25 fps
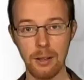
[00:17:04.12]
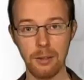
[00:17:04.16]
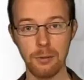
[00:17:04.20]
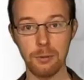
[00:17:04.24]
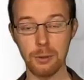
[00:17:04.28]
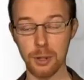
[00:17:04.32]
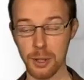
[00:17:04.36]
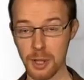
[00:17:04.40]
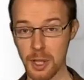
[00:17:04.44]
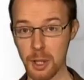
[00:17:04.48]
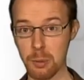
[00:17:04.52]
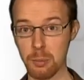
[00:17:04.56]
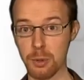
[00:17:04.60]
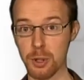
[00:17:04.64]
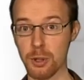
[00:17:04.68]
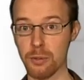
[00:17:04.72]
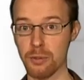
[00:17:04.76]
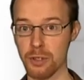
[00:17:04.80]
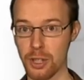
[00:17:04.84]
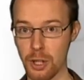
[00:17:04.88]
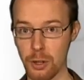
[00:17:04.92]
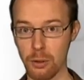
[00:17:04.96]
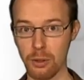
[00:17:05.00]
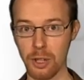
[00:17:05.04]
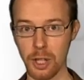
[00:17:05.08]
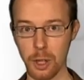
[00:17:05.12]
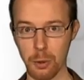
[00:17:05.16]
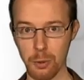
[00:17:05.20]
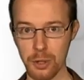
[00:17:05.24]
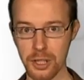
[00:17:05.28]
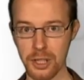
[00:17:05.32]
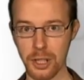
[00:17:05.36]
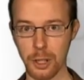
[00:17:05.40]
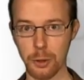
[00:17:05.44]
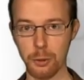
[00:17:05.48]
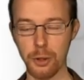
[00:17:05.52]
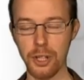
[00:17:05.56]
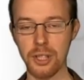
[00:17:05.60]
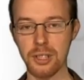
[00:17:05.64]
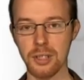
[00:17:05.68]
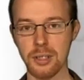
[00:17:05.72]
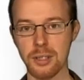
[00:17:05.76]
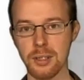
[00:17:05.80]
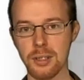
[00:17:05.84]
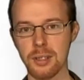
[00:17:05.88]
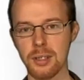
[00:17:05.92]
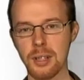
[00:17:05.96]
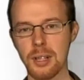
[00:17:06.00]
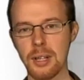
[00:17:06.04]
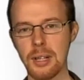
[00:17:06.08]
for a number of non-linguistic
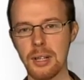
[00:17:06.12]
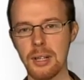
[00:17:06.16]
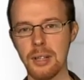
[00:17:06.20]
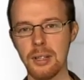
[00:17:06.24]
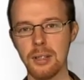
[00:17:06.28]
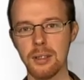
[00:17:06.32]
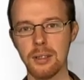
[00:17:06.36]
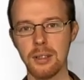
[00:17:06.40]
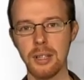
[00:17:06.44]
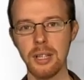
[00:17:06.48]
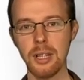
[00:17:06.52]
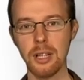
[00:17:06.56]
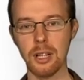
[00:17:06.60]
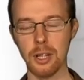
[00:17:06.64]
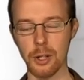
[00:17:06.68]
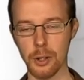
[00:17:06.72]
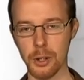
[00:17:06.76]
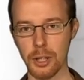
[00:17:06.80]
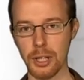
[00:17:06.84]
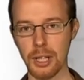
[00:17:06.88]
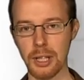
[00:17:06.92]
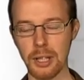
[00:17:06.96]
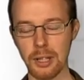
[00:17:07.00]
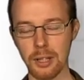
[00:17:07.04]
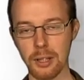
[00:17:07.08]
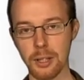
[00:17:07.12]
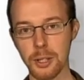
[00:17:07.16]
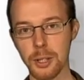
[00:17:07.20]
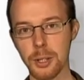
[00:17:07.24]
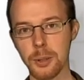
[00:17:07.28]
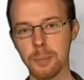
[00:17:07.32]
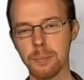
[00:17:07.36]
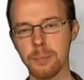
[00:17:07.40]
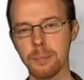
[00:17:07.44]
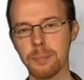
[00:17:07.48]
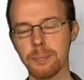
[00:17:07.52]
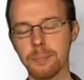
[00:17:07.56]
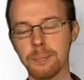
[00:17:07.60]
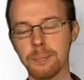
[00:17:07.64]
reasons, they're learning English.